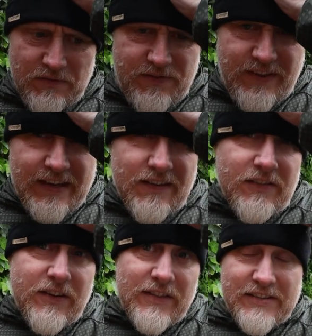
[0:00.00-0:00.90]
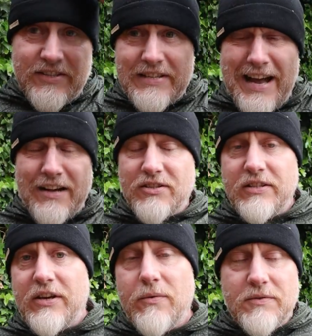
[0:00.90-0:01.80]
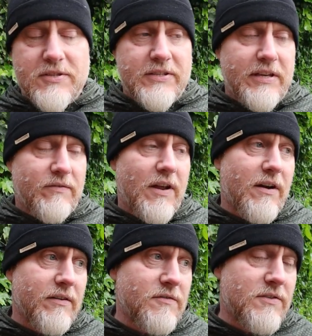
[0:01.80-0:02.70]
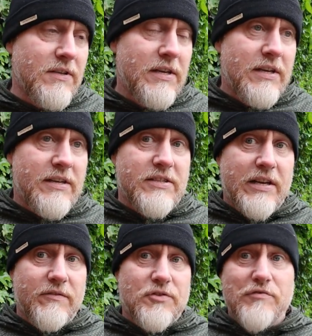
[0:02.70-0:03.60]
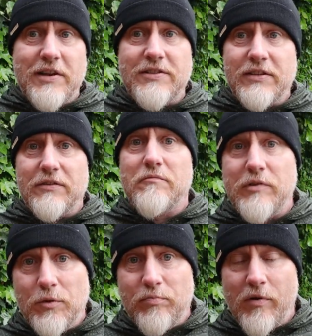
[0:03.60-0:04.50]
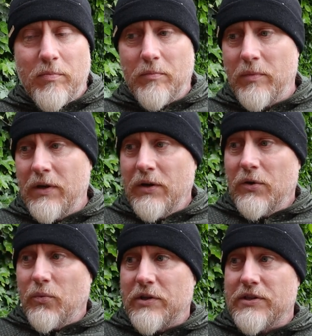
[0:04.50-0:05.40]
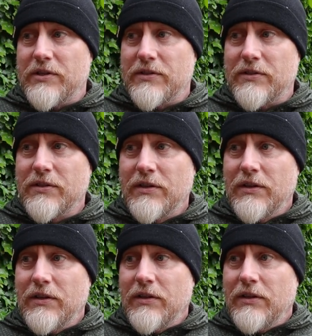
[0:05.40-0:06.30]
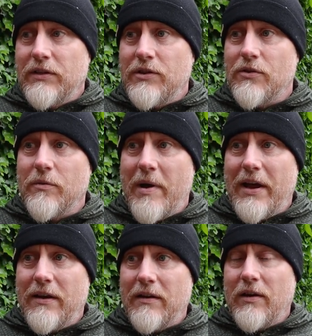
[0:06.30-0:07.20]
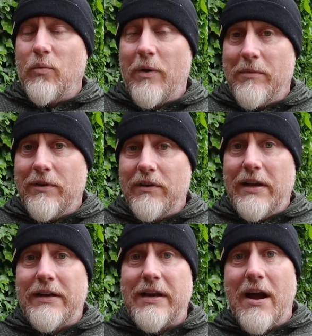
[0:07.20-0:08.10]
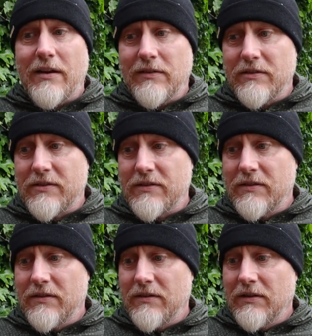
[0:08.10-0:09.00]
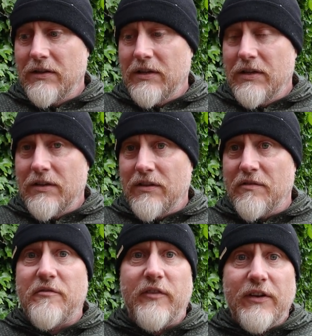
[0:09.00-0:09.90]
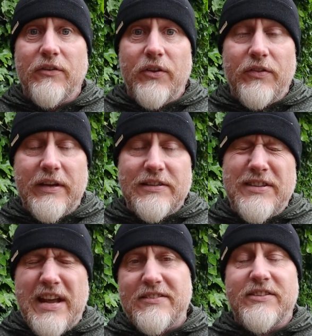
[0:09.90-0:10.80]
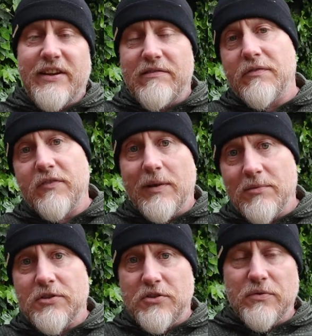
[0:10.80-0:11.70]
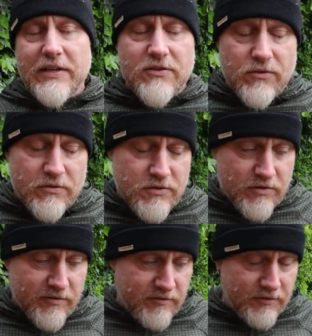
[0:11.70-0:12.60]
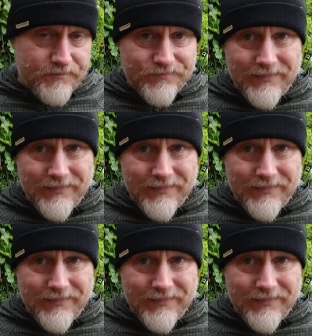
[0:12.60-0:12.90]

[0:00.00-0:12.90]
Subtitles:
think that this is actually going to save lives, instead of addressing the real problem, which is young men and women in gangs that feel that it's necessary for them to do this sort of stuff.